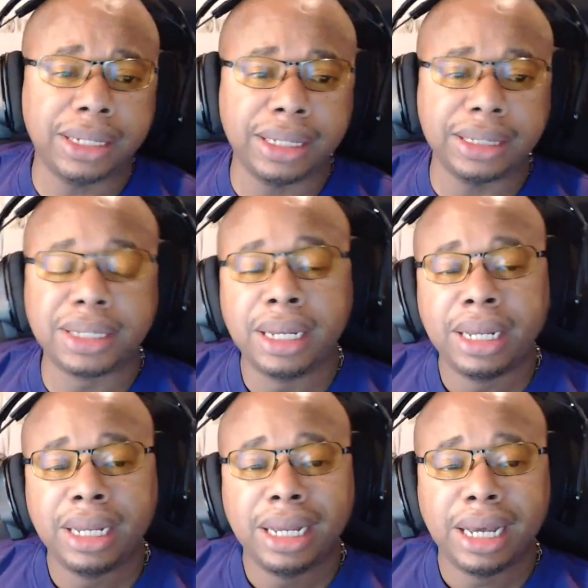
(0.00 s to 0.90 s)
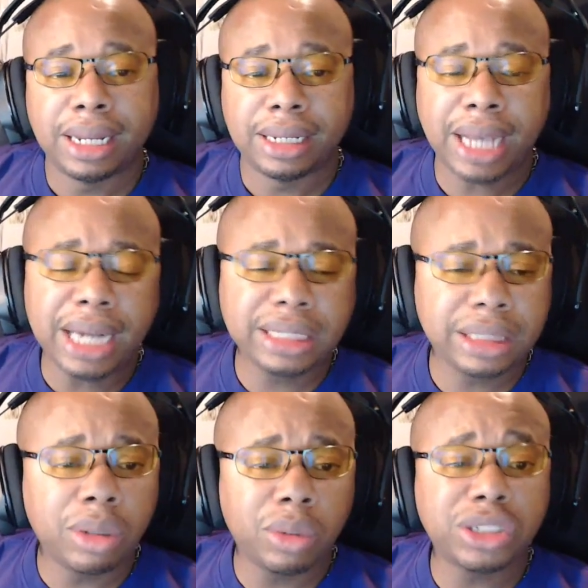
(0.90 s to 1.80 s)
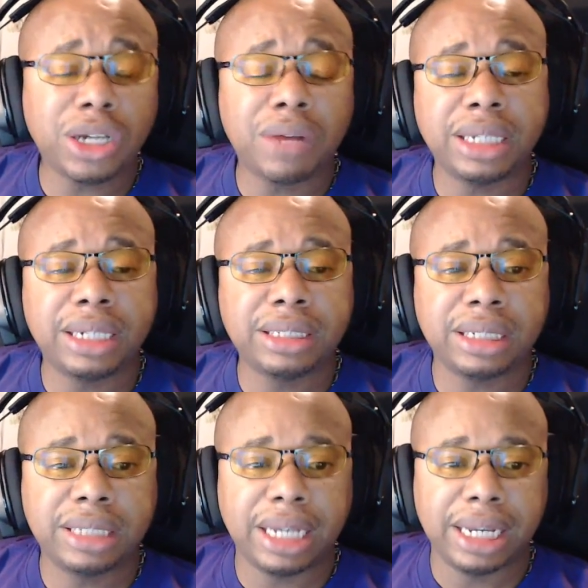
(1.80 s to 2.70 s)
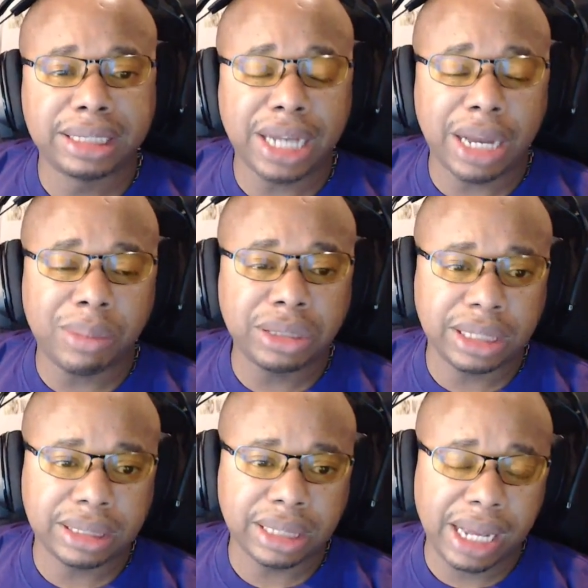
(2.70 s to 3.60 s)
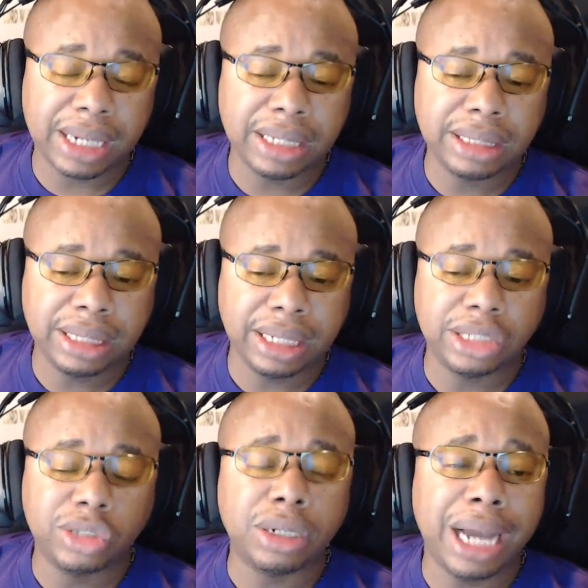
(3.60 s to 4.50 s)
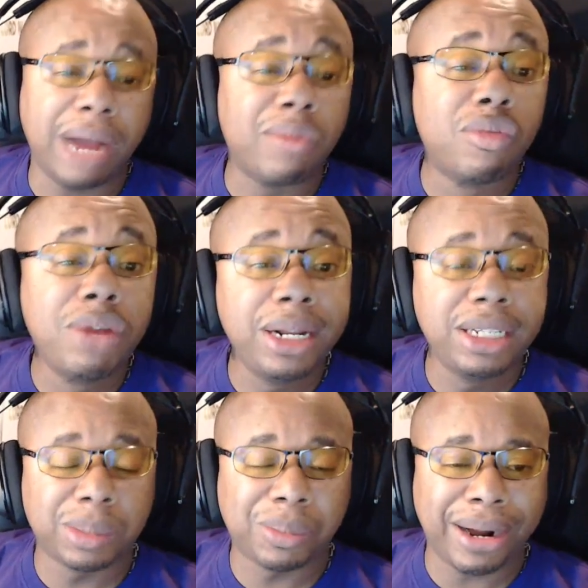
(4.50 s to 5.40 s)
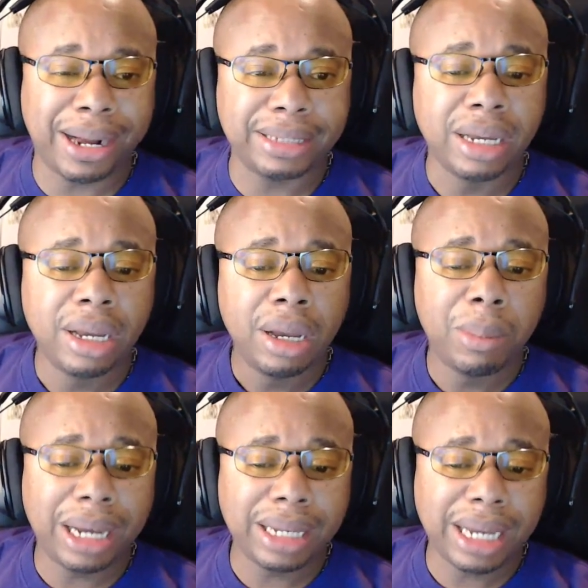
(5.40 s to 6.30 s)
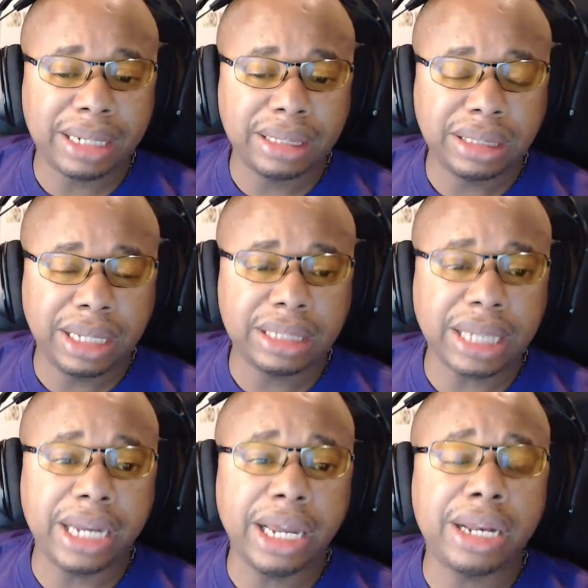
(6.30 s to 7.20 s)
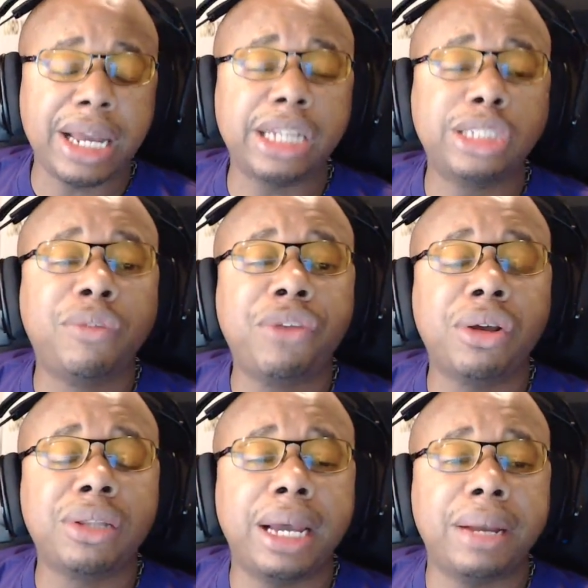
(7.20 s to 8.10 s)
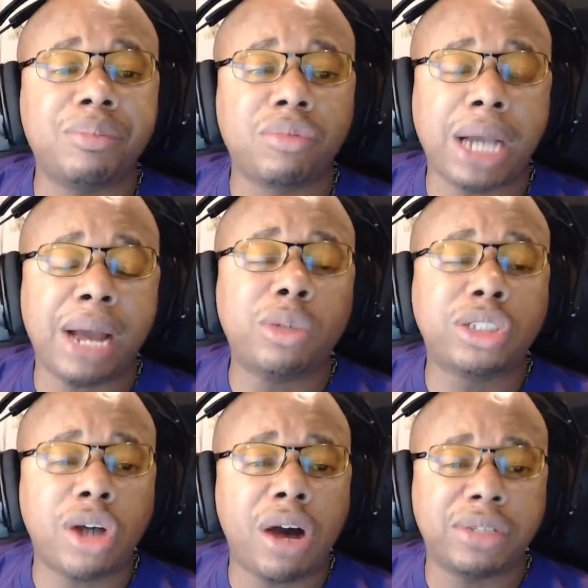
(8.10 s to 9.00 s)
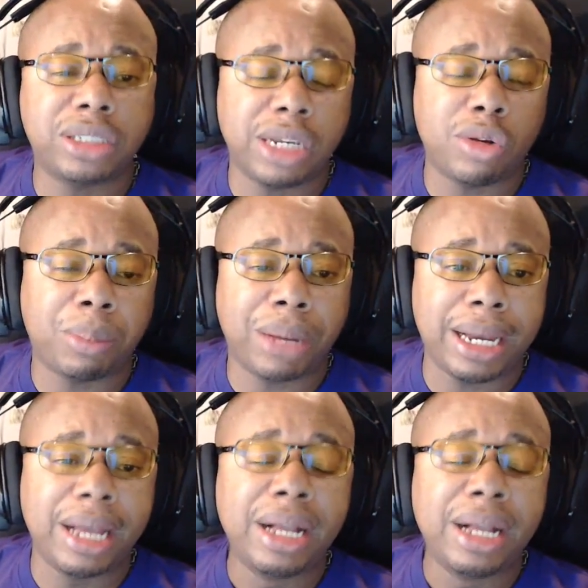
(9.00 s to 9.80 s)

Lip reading: is kind of similar to what Saul was saying in the sense that it's common sense. A lot of these things you're not really surprised by a lot of these things, and then that you feel that what Saul is saying, you're implying that